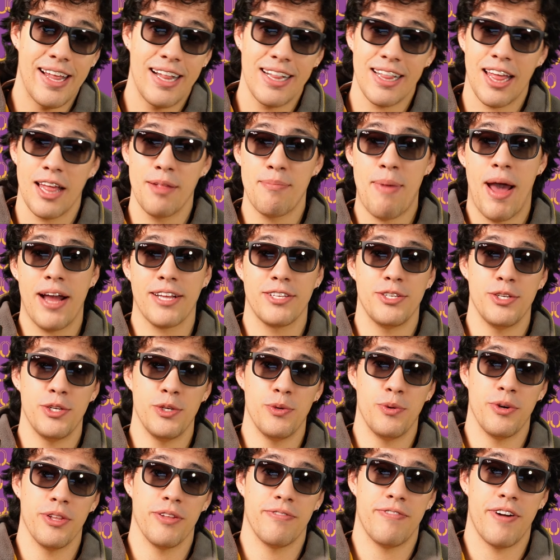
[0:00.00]
I'll get back to you
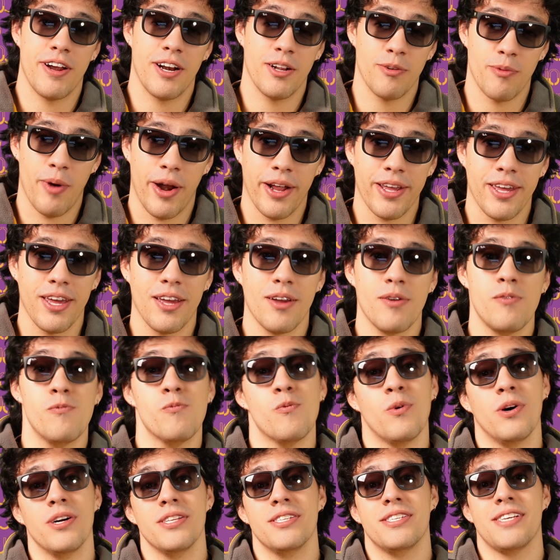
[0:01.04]
with a final ranking
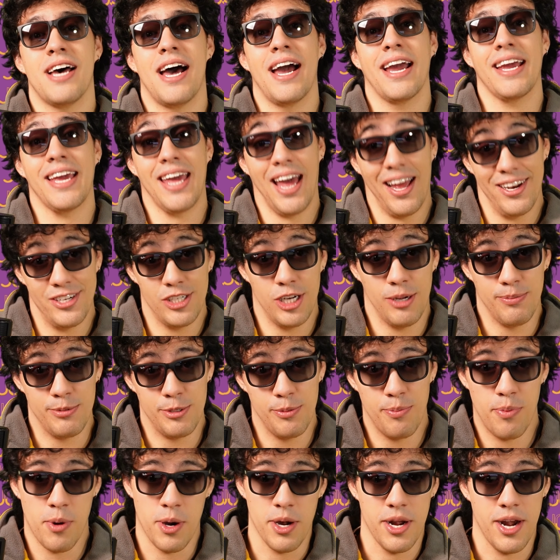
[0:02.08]
once I catch up
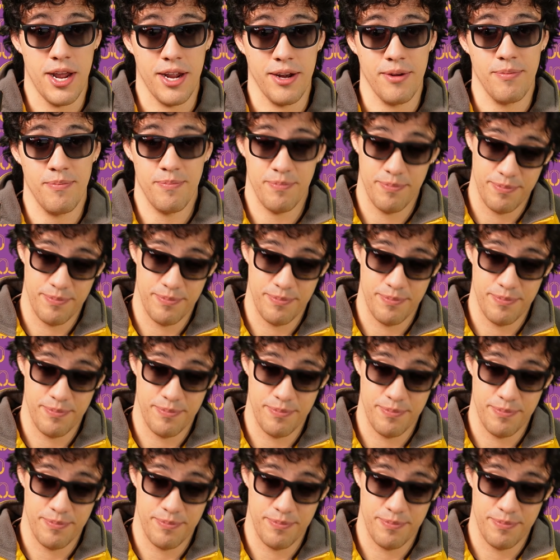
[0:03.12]
to part 9.